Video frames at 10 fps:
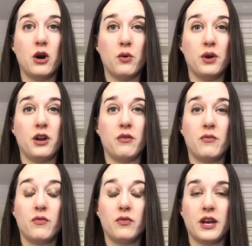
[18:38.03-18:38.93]
own in a
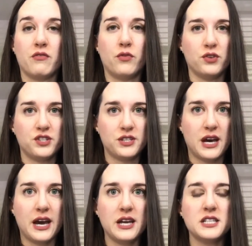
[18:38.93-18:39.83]
like full
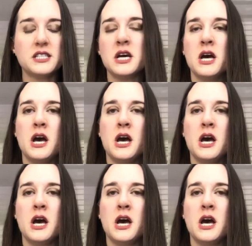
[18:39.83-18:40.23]
size.